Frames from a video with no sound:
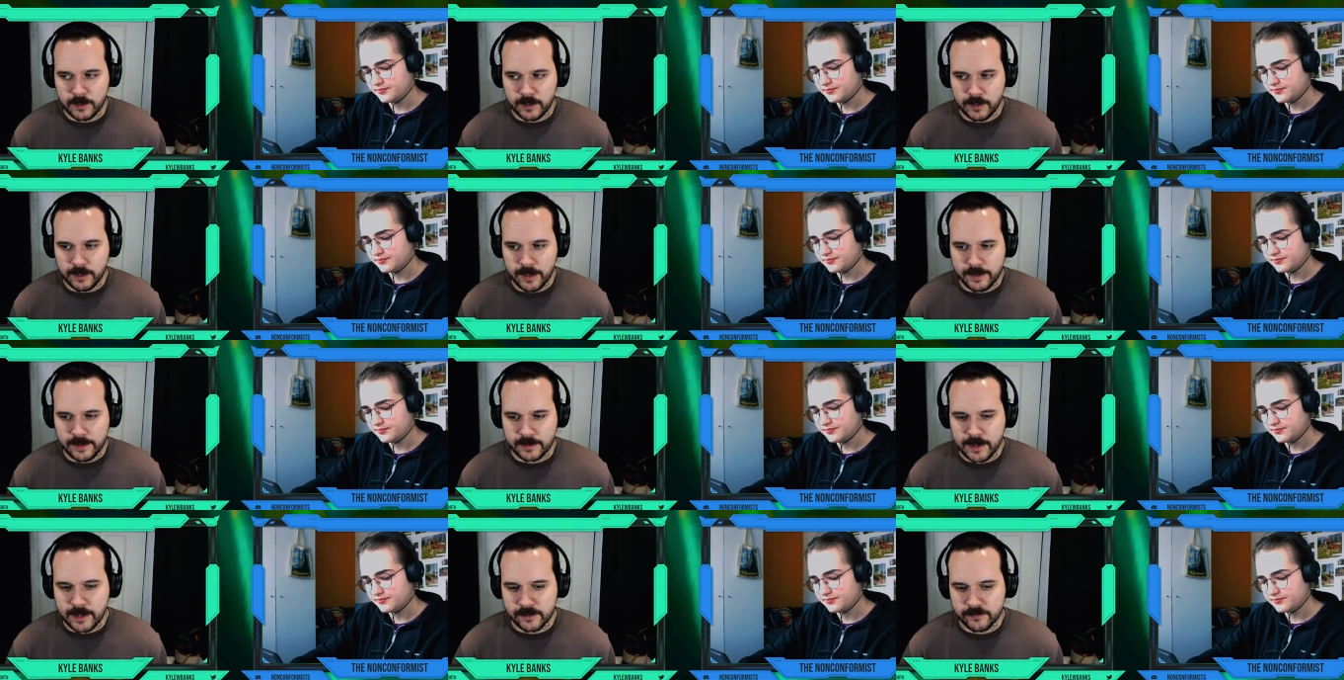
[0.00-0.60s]
Speaker 1: uh,
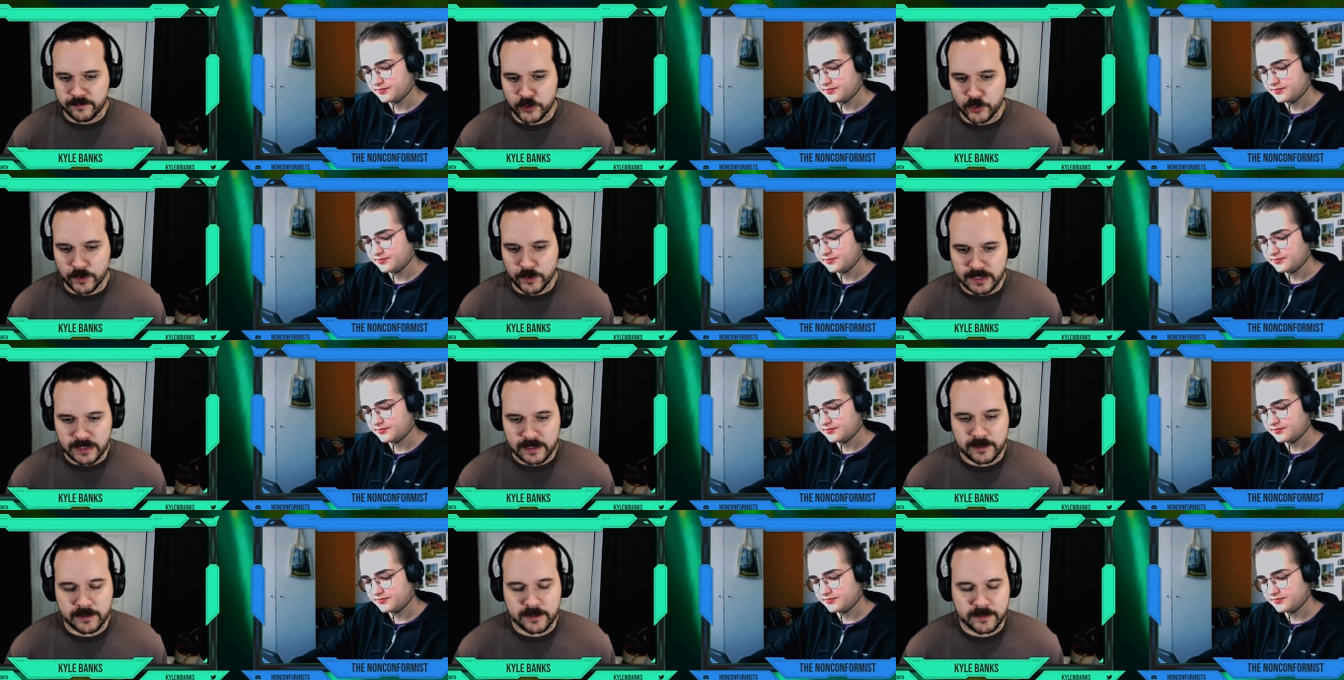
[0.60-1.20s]
and kind of
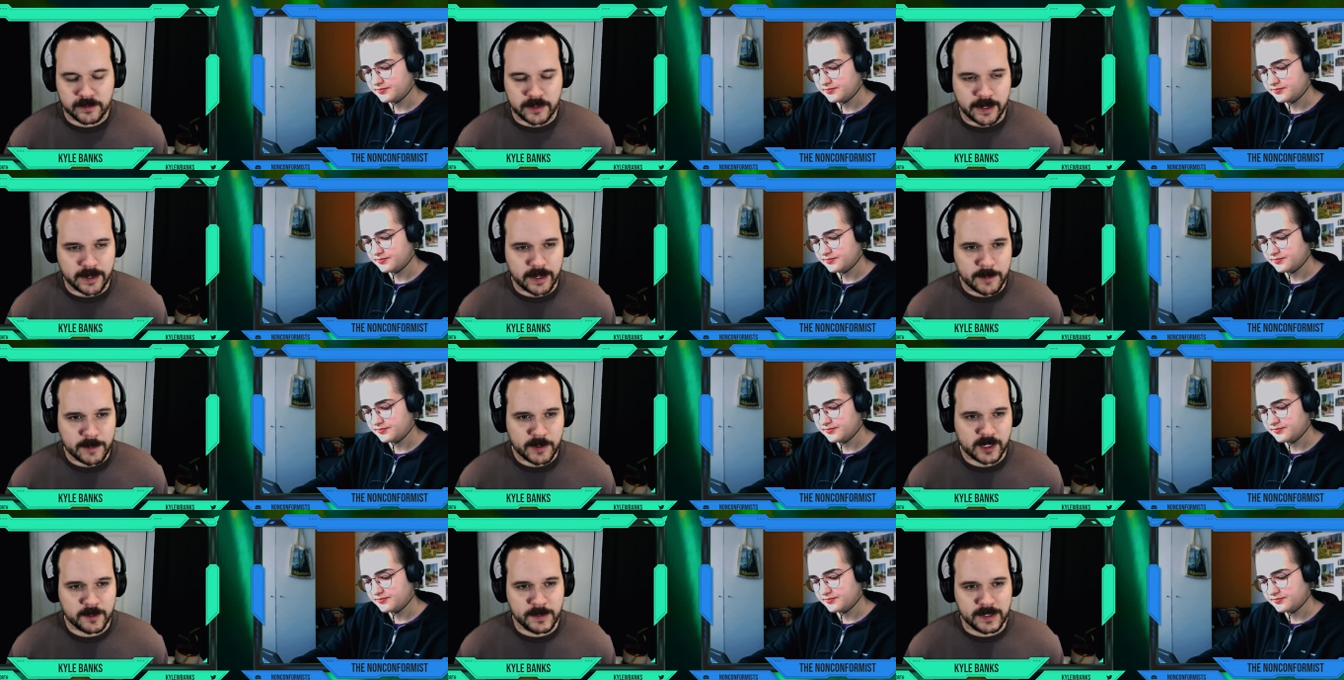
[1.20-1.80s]
unique
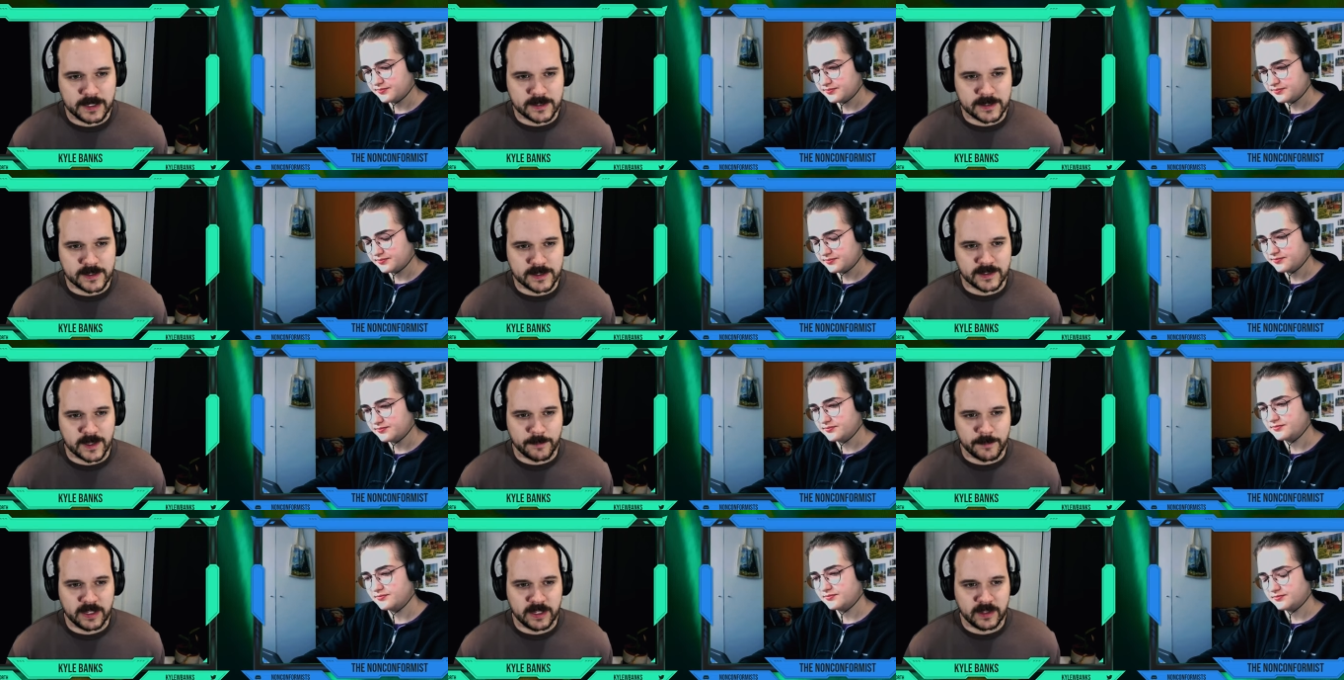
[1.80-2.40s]
dynamic because
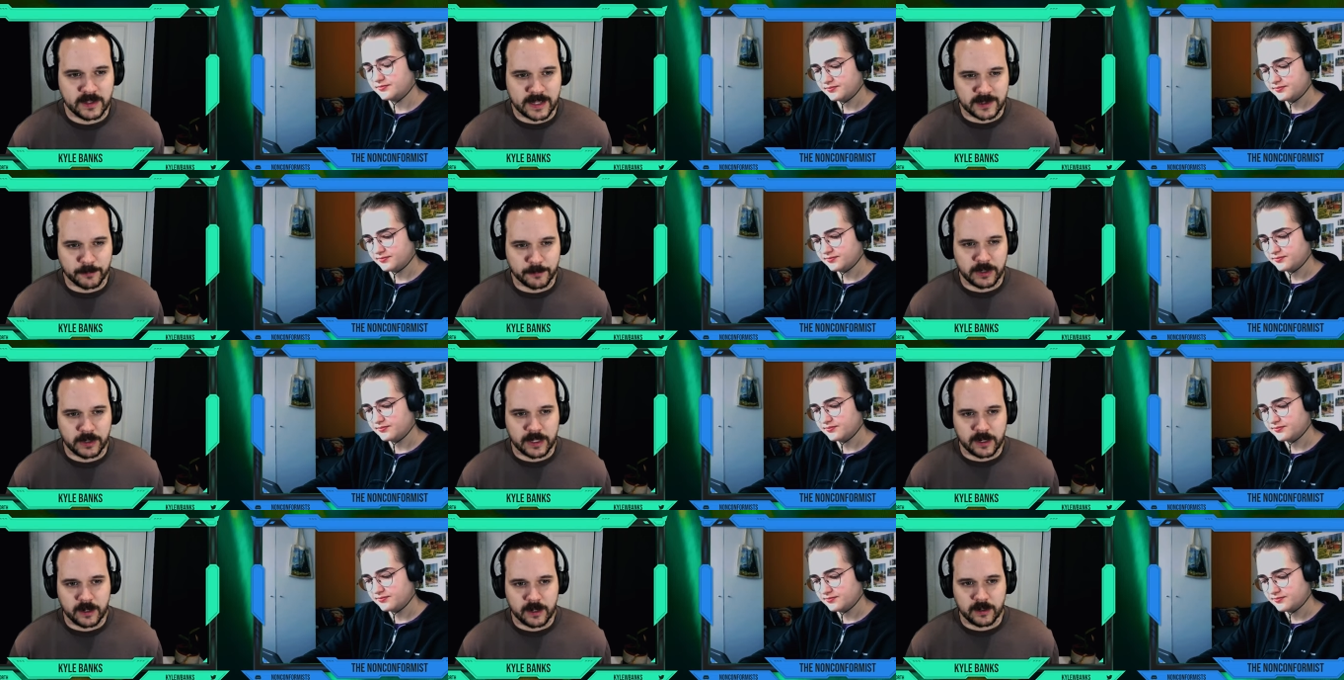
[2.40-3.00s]
it's something that the
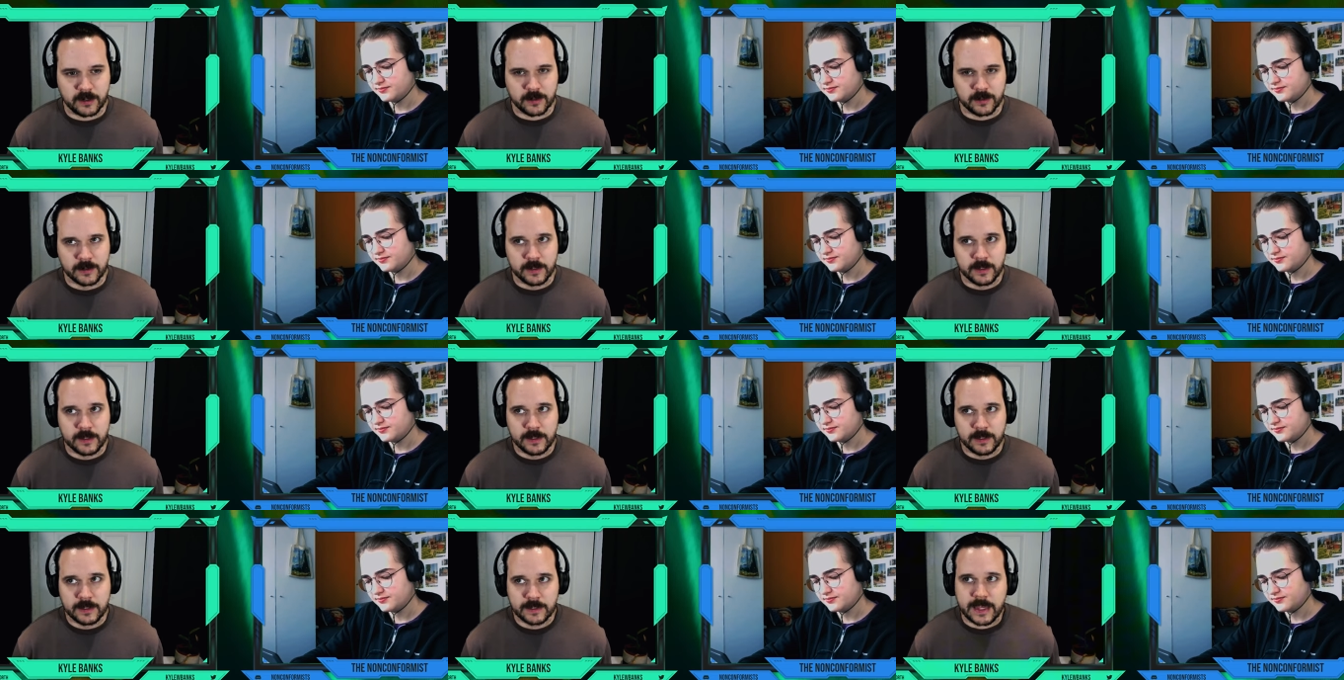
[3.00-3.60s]
player
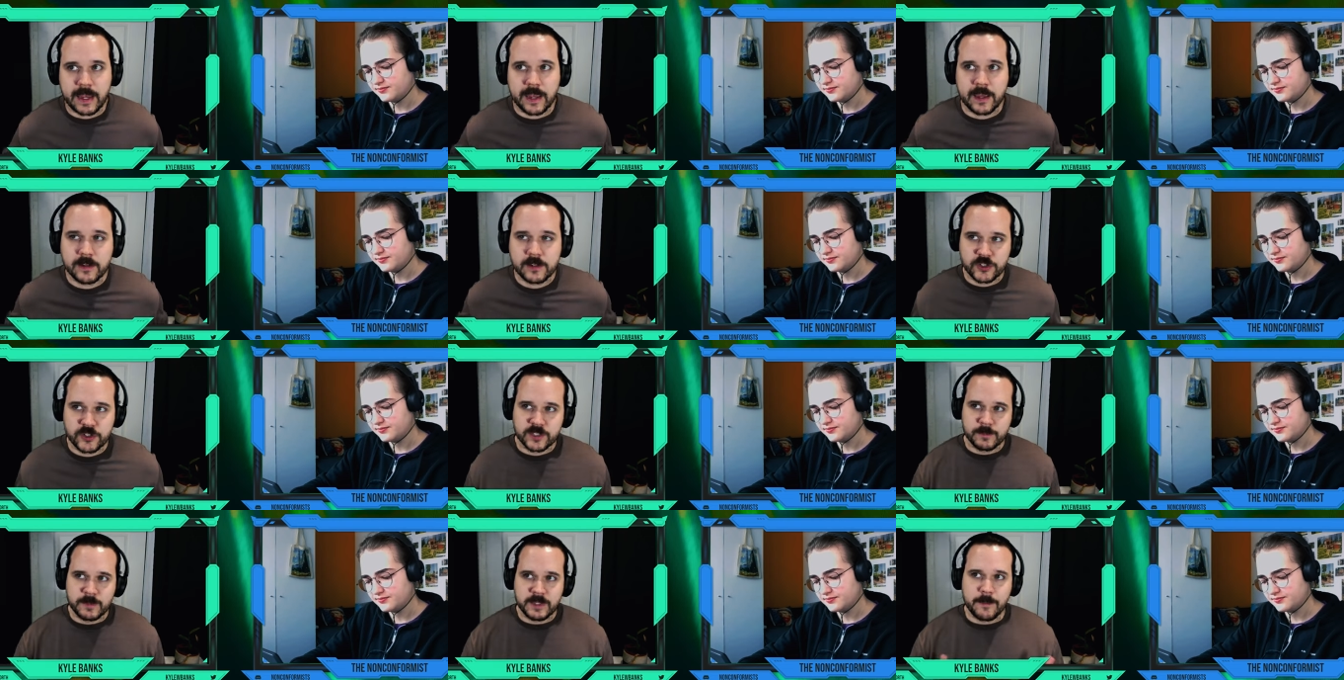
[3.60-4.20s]

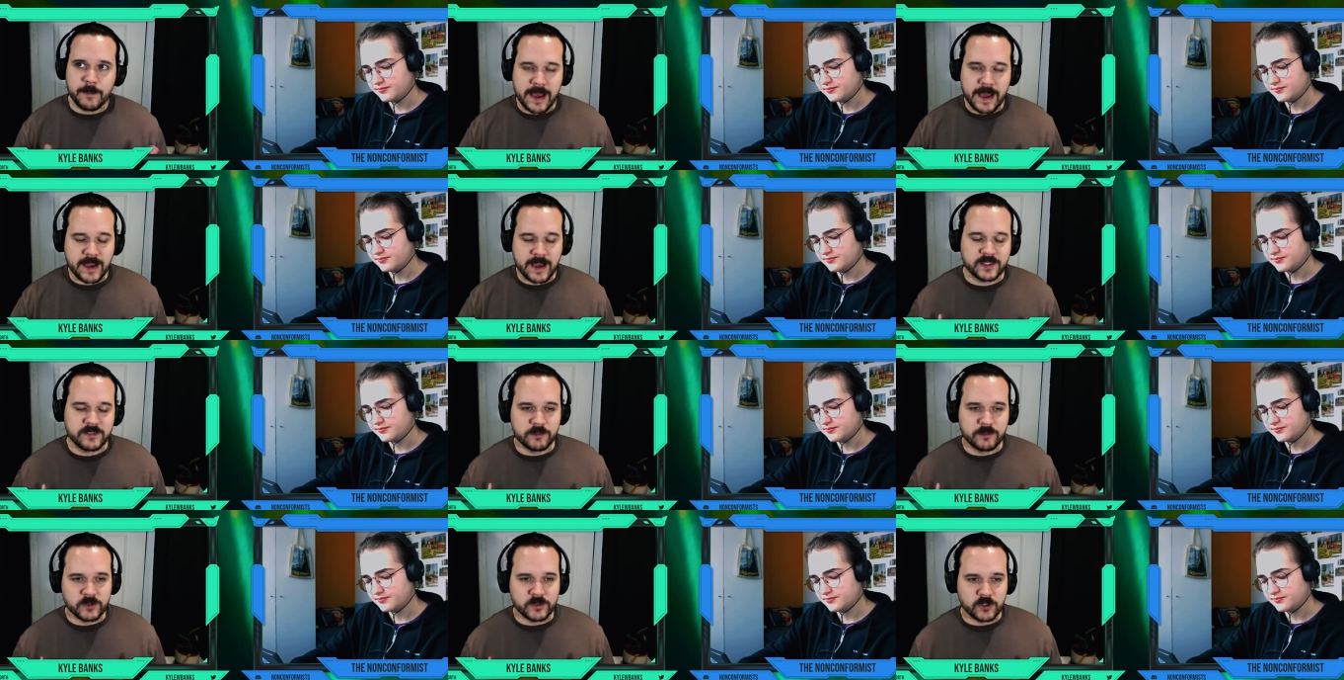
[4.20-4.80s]
can't just be a
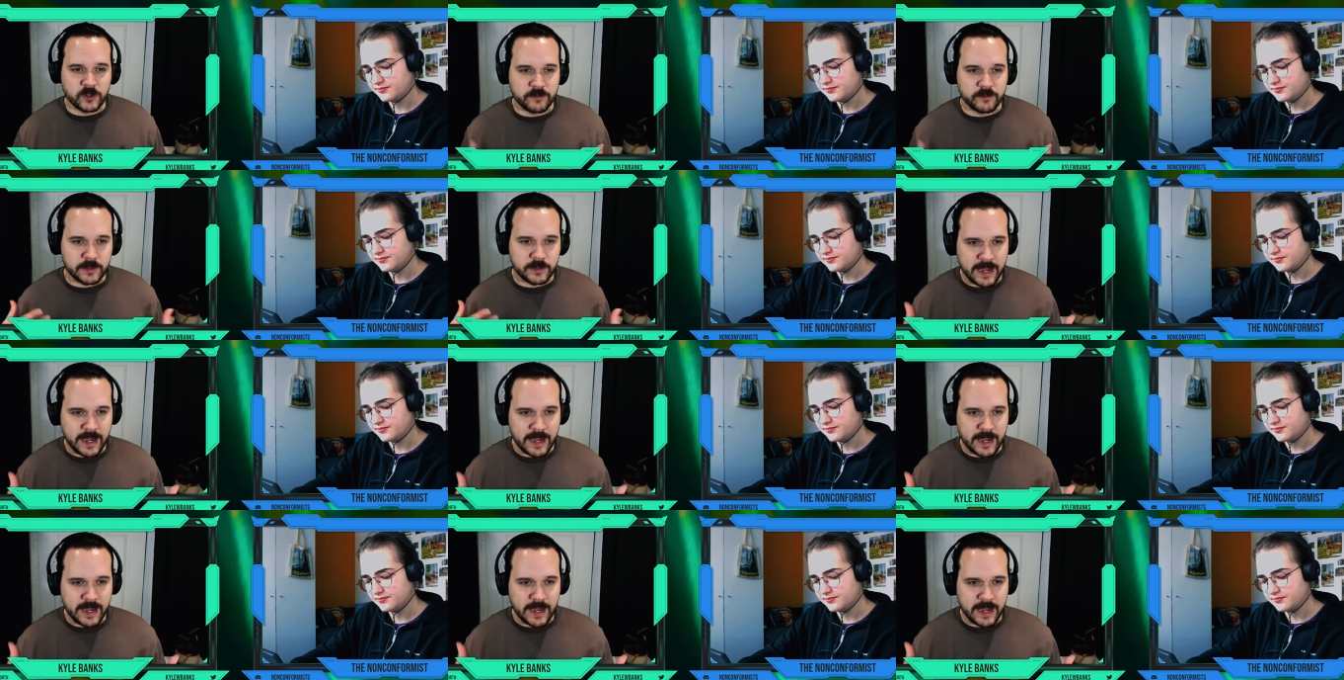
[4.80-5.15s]
passive observer.